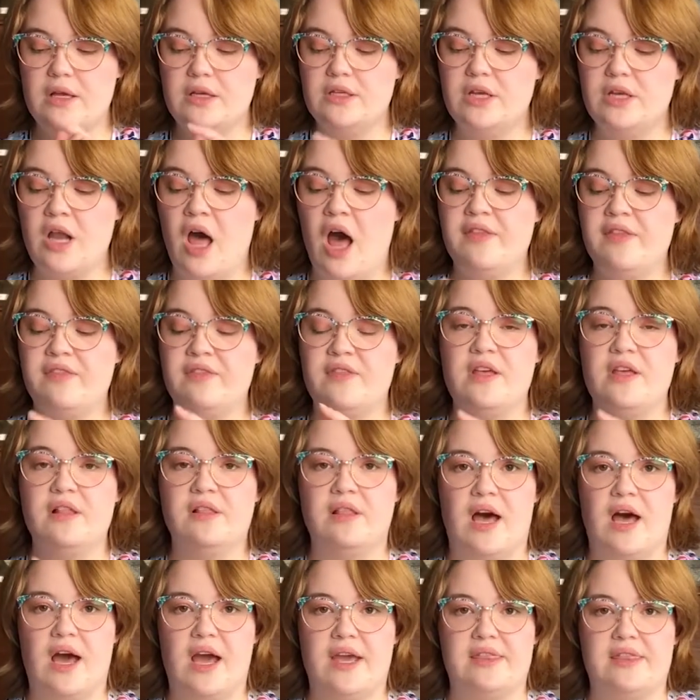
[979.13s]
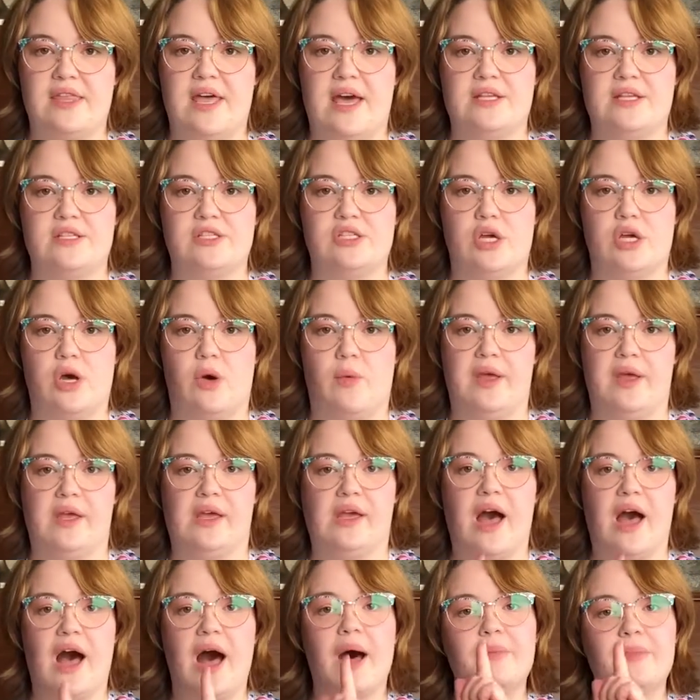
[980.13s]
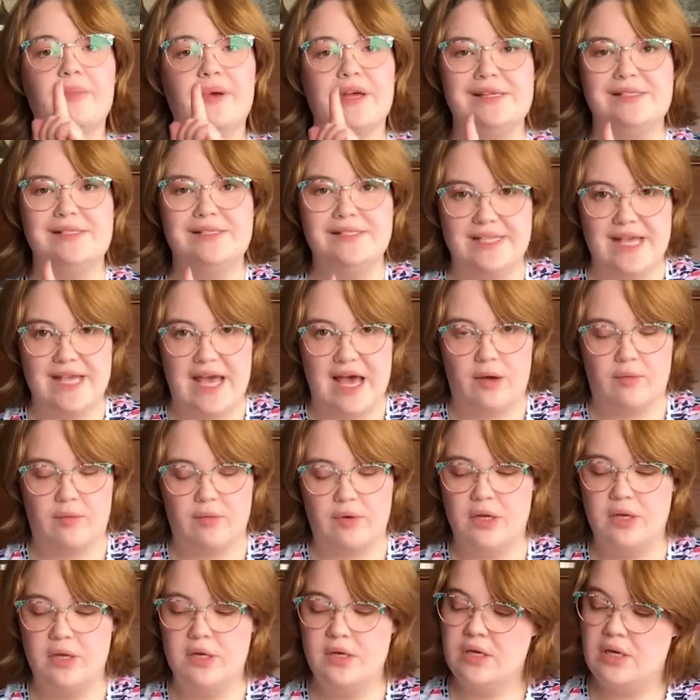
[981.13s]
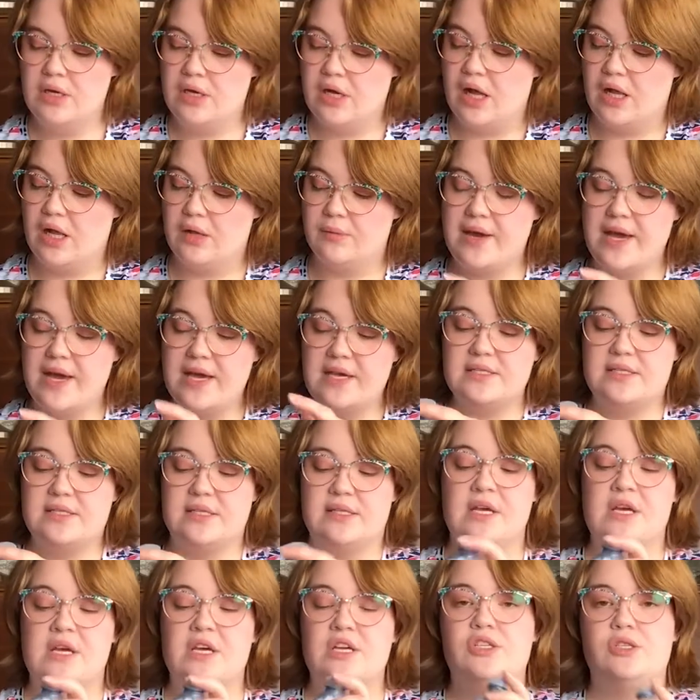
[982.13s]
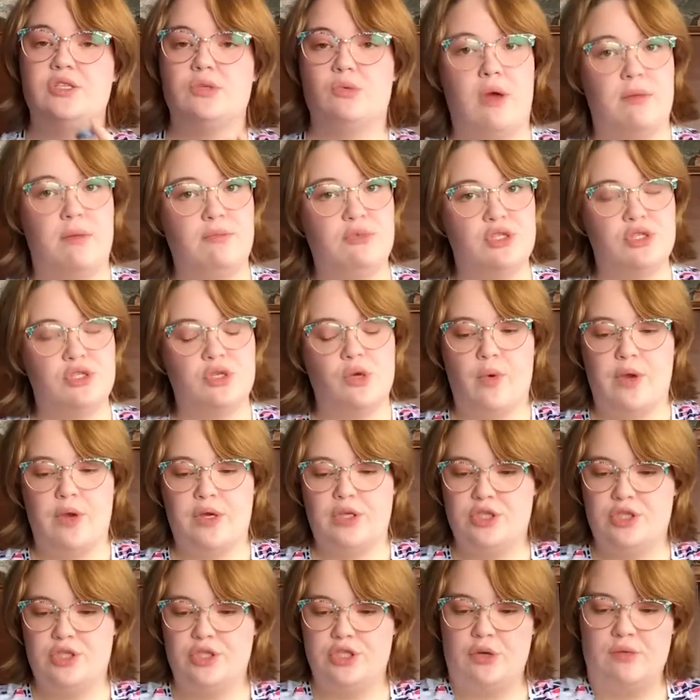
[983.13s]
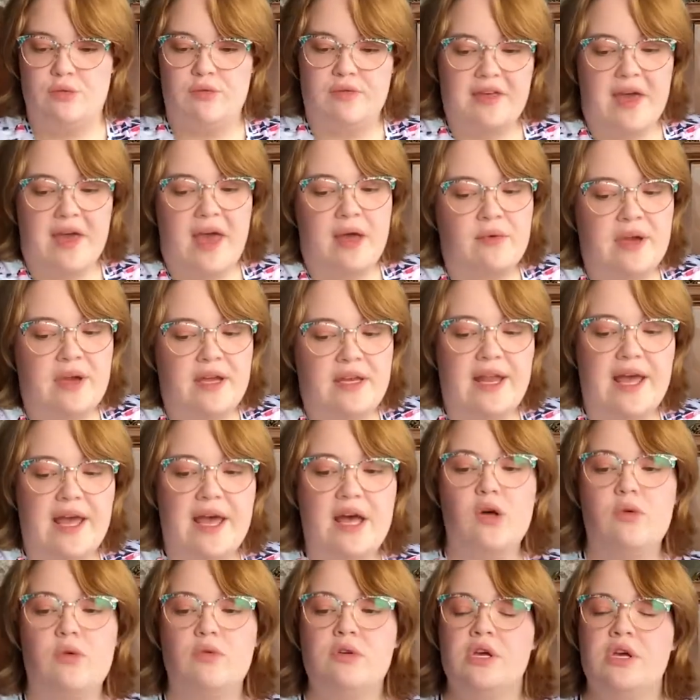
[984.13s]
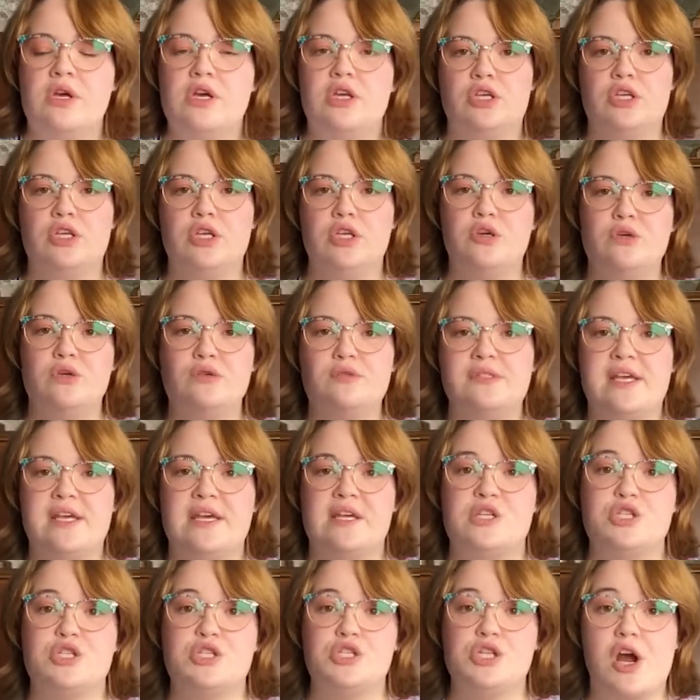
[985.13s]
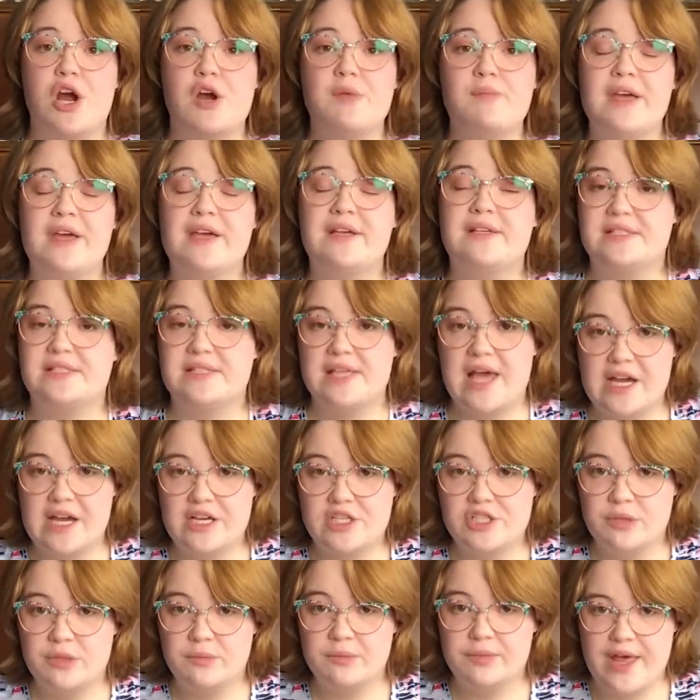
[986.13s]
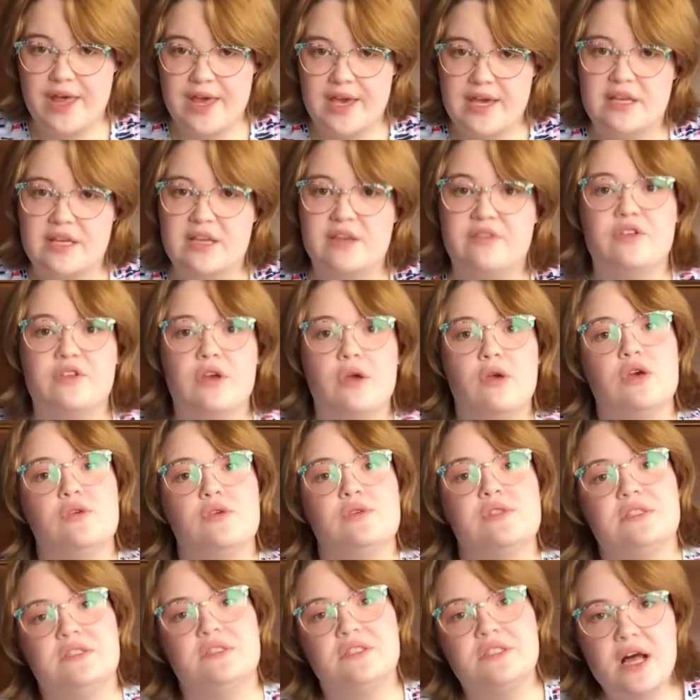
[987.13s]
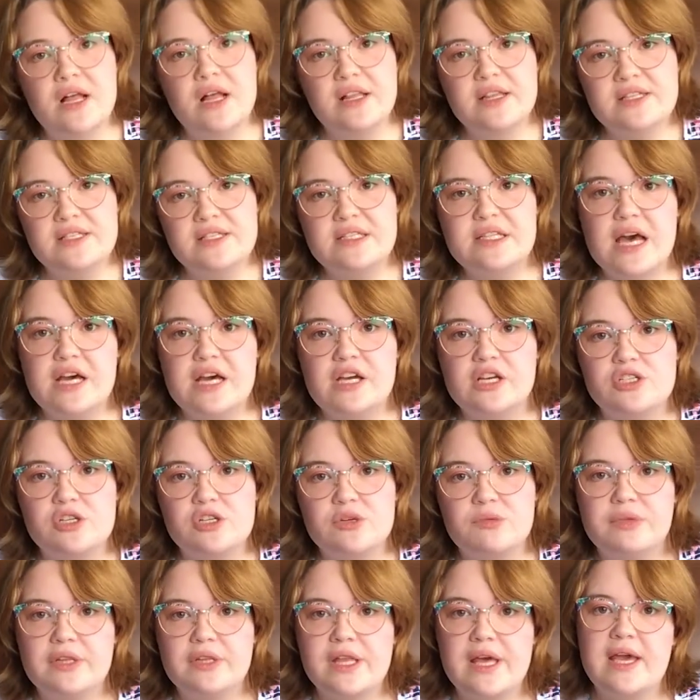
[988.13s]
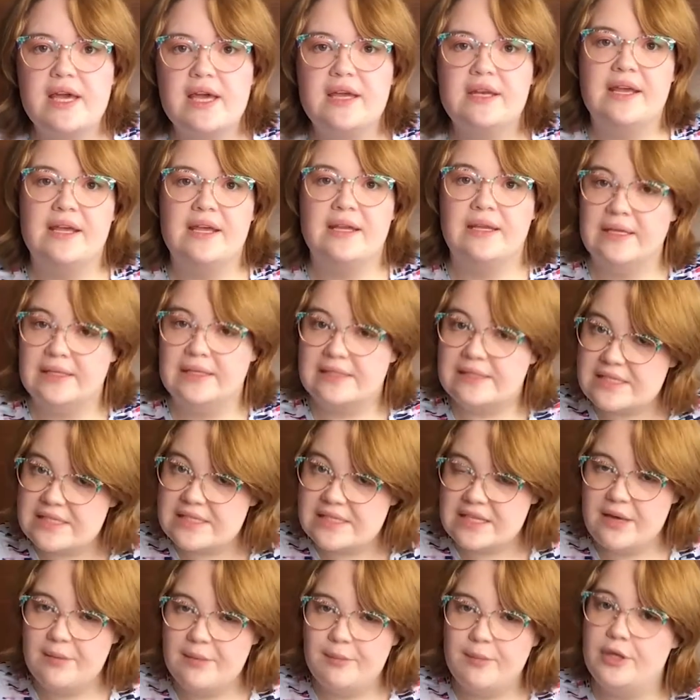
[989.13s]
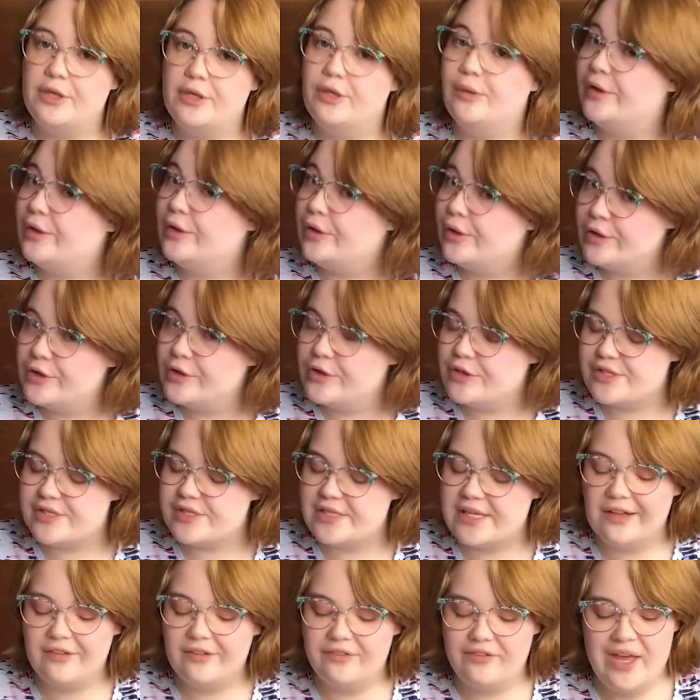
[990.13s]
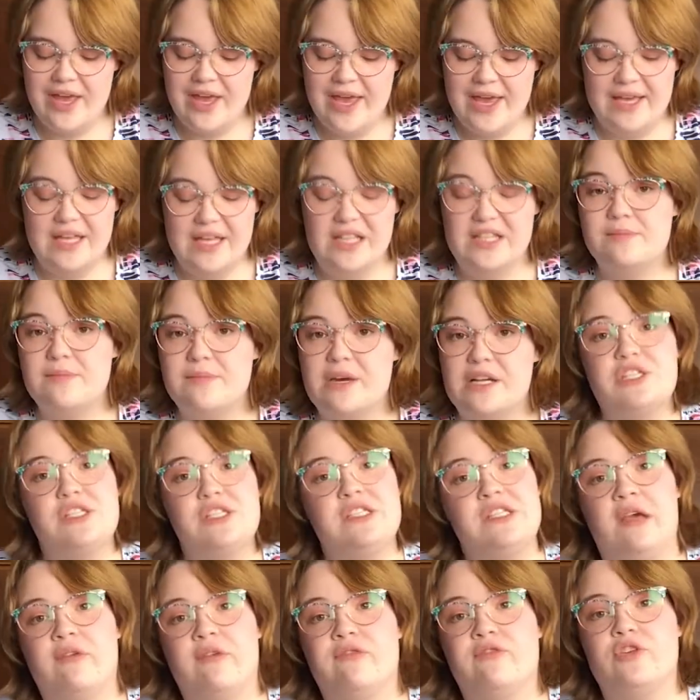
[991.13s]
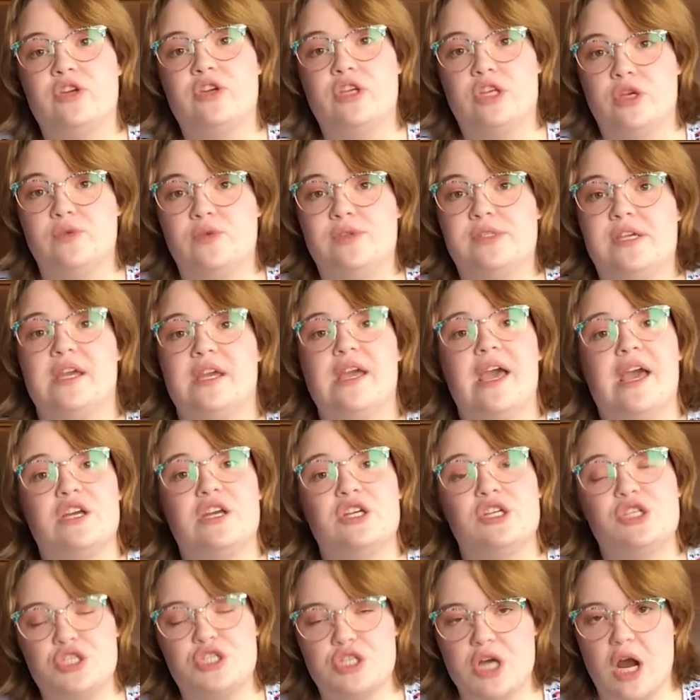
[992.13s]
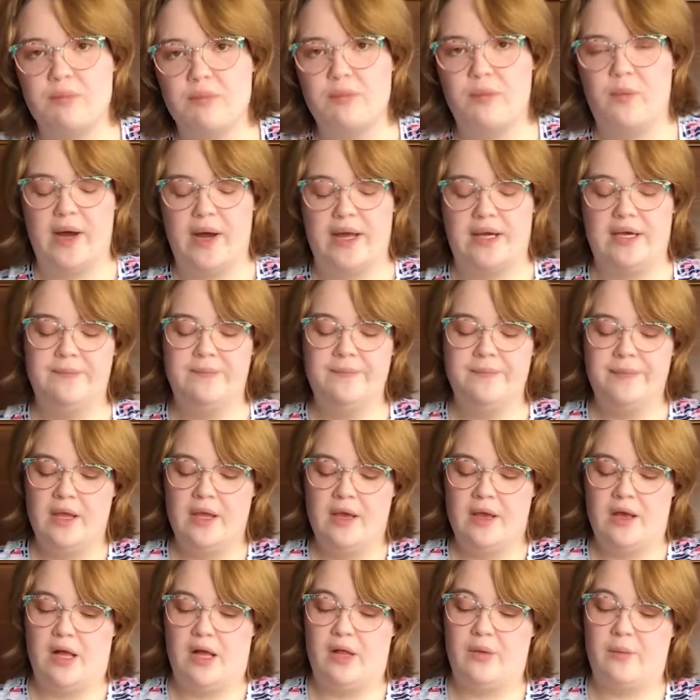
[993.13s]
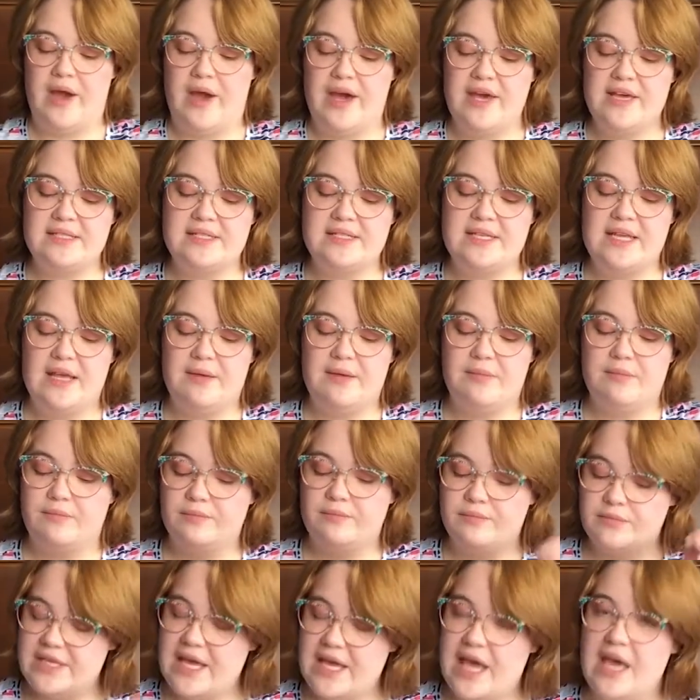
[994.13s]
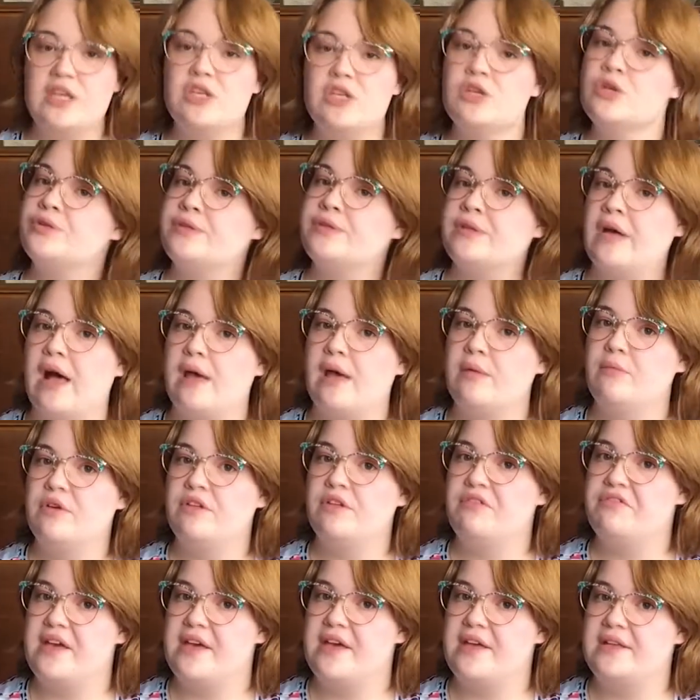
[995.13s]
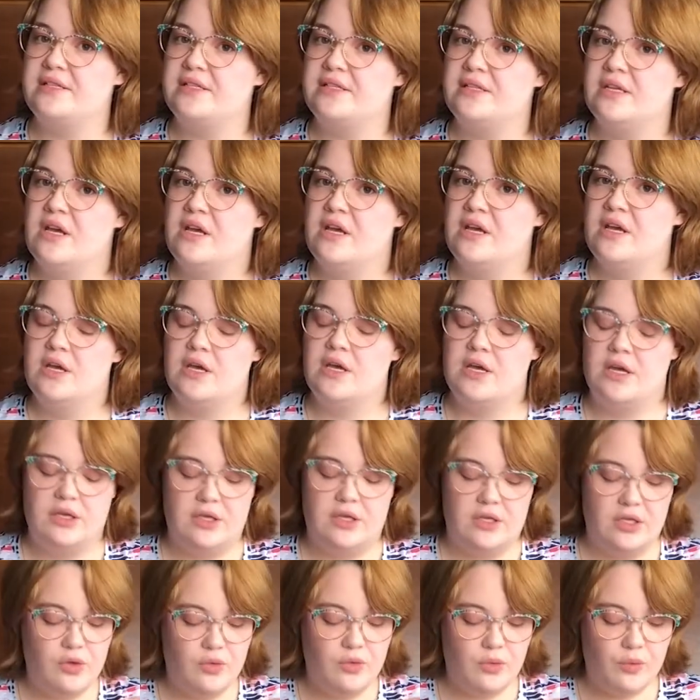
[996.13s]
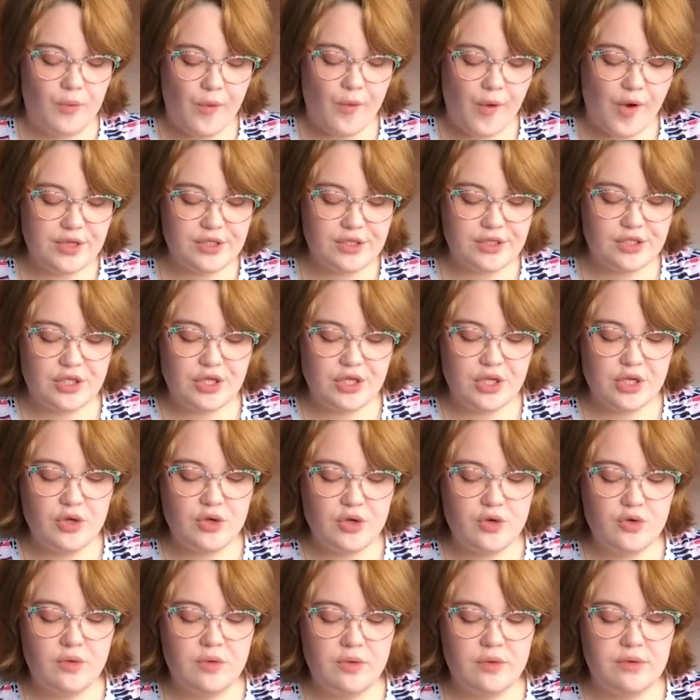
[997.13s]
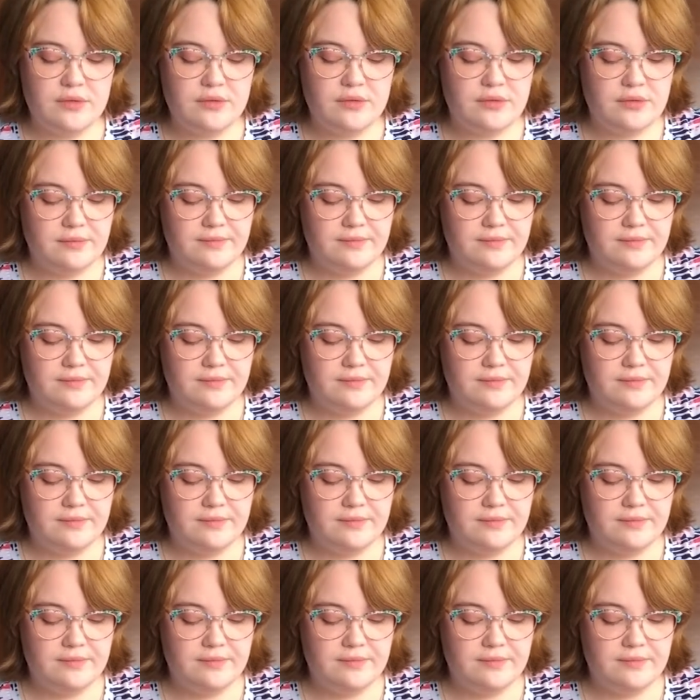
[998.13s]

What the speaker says: not the line that is going up and down. All right, so I'm just going to do that right now. Use a sharp X-Acto blade. If you use a dull X-Acto blade, it can slip, you can hurt yourself. It's much safer using a sharp one. All right, take your time with it. You want to